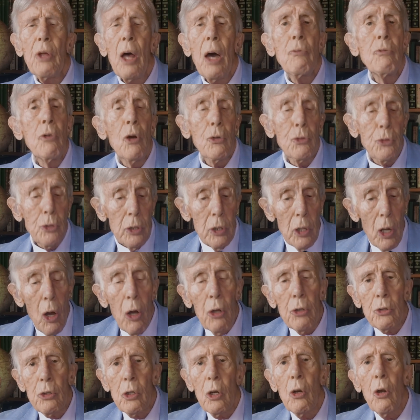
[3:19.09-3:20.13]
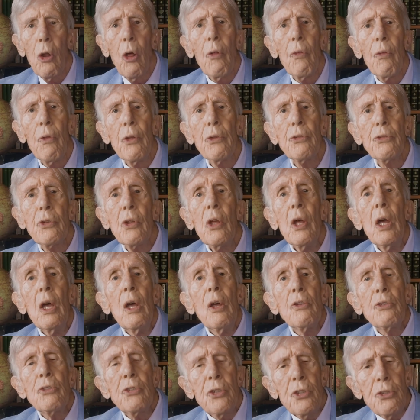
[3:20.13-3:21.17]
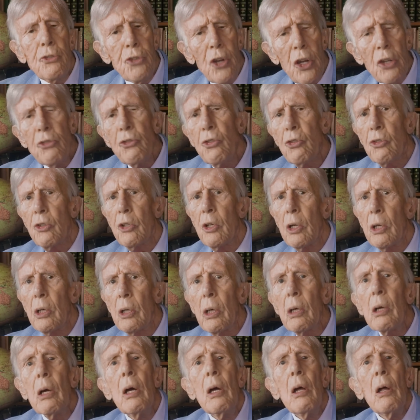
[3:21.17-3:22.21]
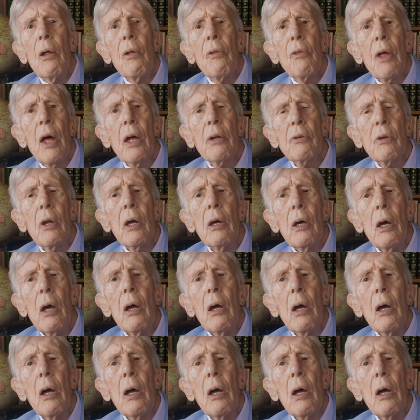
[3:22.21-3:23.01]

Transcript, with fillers: I wrote an article on this suggesting that